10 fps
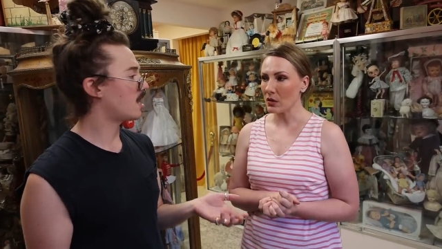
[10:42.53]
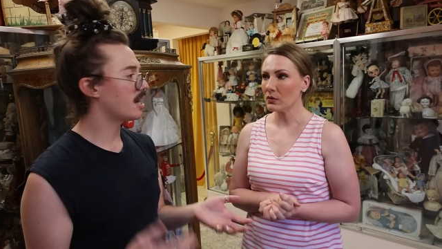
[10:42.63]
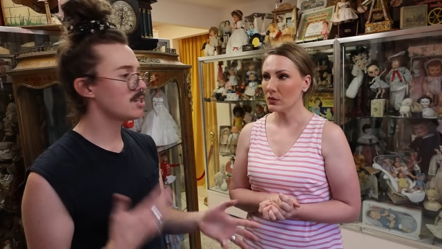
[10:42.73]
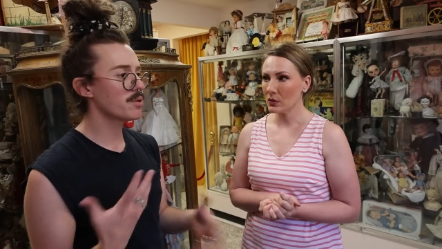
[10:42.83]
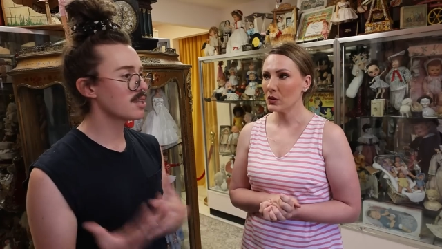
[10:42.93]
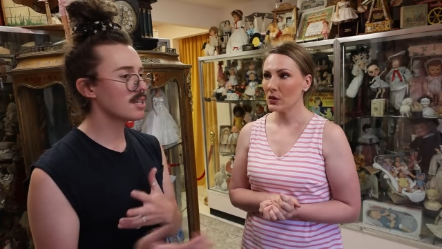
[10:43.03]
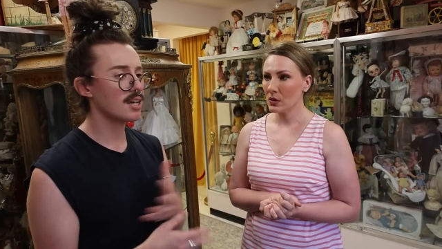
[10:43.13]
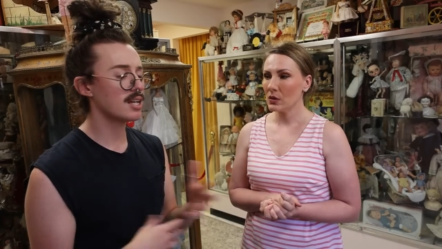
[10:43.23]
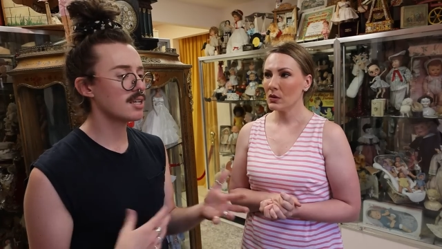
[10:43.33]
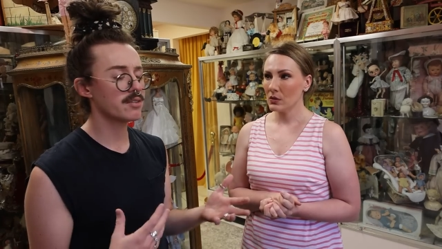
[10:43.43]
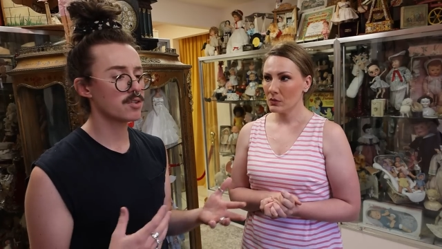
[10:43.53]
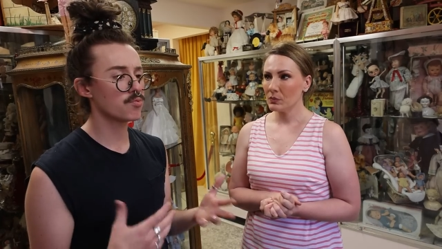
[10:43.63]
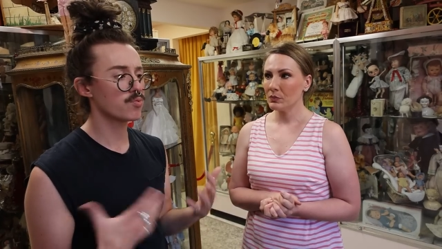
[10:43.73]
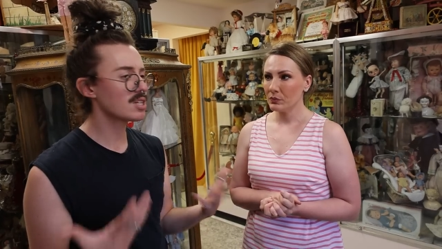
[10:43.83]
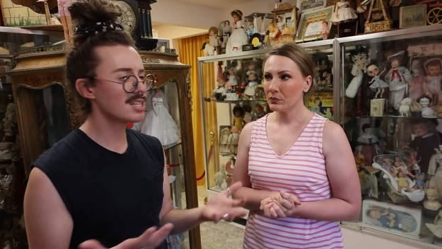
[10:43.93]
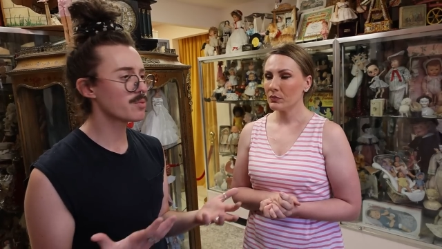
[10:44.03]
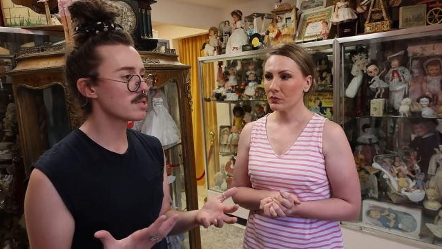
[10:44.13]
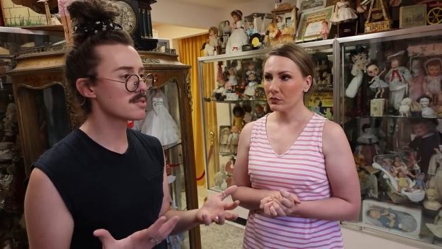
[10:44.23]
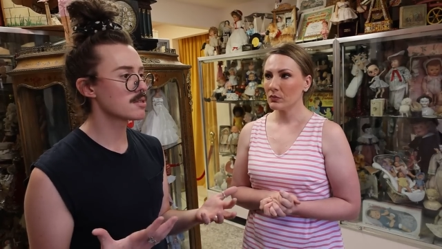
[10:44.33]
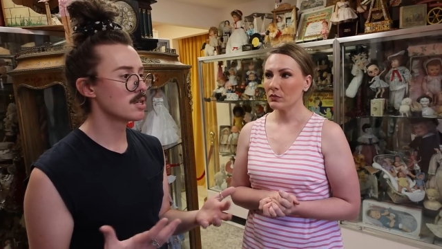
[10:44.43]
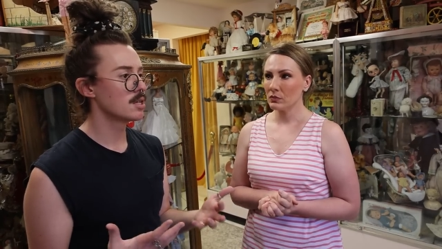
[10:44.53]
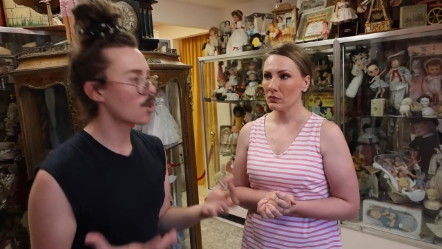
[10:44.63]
Speaker 1: I don't think any of it really was